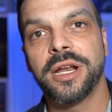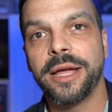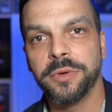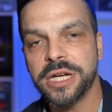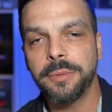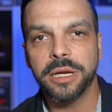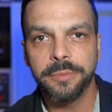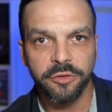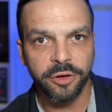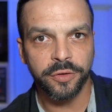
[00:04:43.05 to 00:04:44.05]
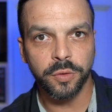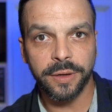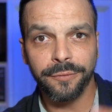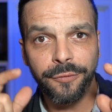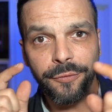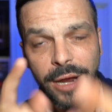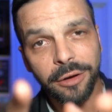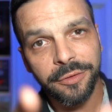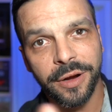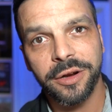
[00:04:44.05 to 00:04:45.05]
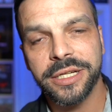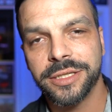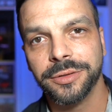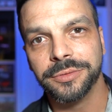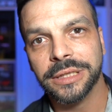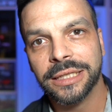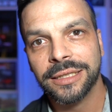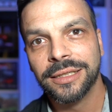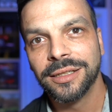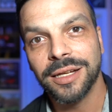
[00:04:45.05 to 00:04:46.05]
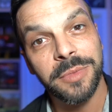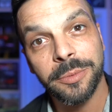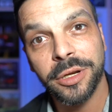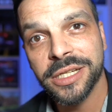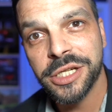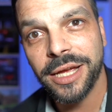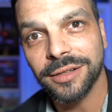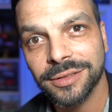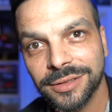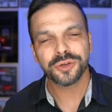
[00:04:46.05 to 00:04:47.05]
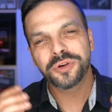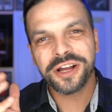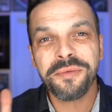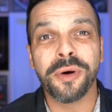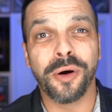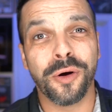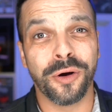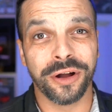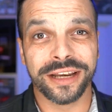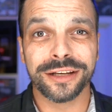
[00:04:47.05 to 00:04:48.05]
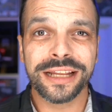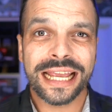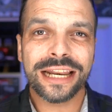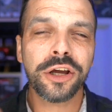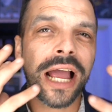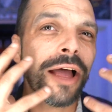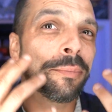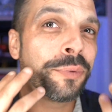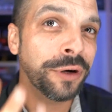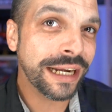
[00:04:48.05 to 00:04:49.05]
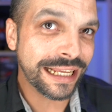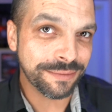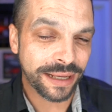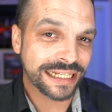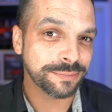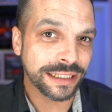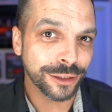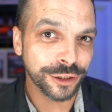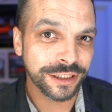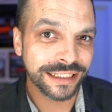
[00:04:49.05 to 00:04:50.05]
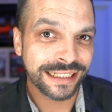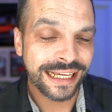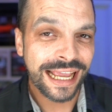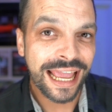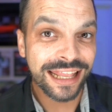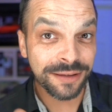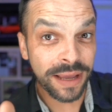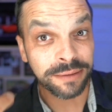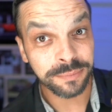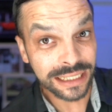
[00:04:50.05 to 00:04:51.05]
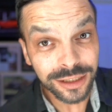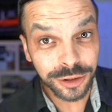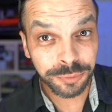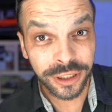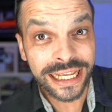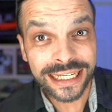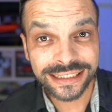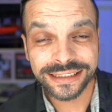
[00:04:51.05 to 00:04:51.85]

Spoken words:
light, which I'm going to be reviewing very, very soon, coming up on this channel. So come on, look how pretty it makes me look. And to make me look pretty,